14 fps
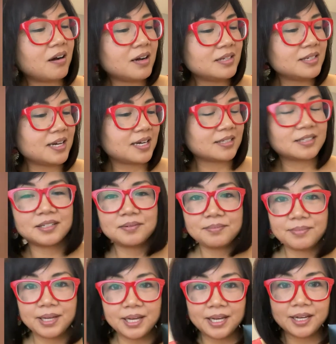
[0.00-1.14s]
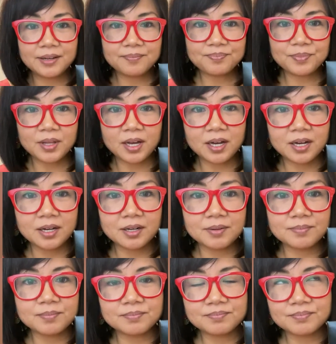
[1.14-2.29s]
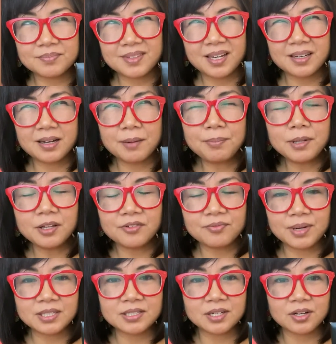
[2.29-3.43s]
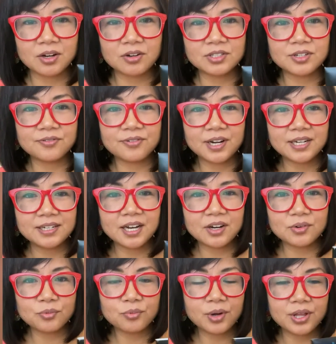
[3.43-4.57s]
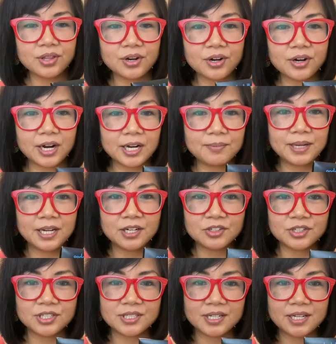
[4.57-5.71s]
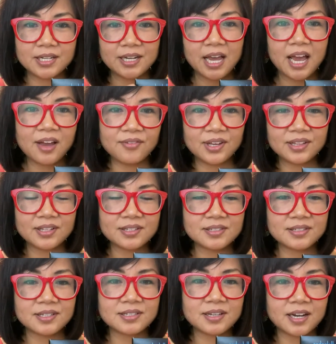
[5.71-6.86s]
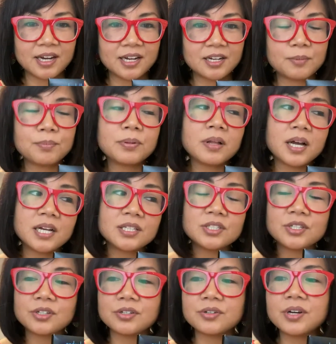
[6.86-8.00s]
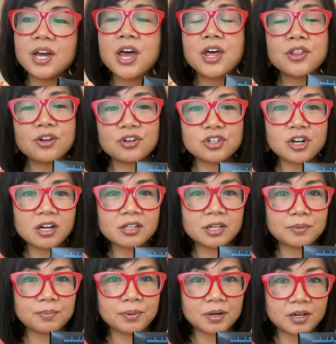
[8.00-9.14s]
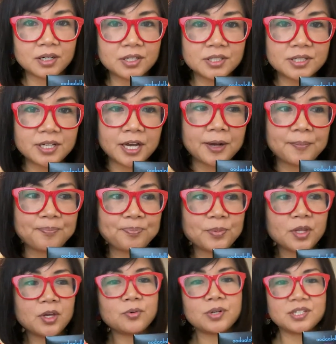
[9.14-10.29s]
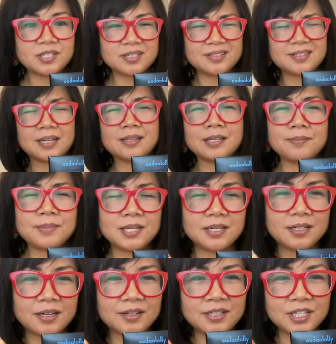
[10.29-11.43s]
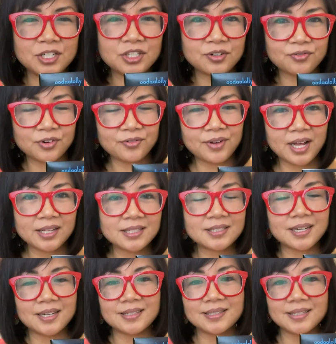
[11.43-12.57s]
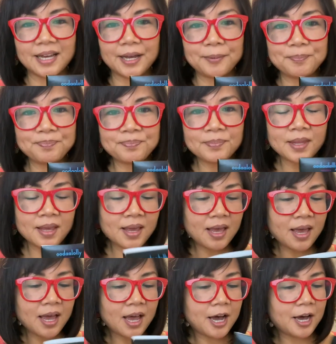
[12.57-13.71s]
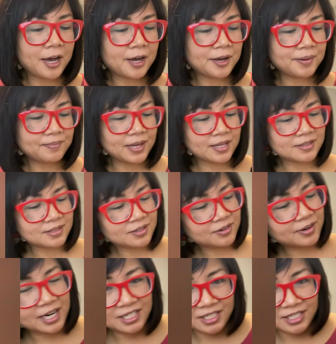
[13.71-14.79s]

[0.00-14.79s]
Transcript: contacted me um, a couple of months ago to find out whether I'd be interested in having this design applied to their chocolate bars, um, which is a limited edition for Valentine's Day. Um, and so I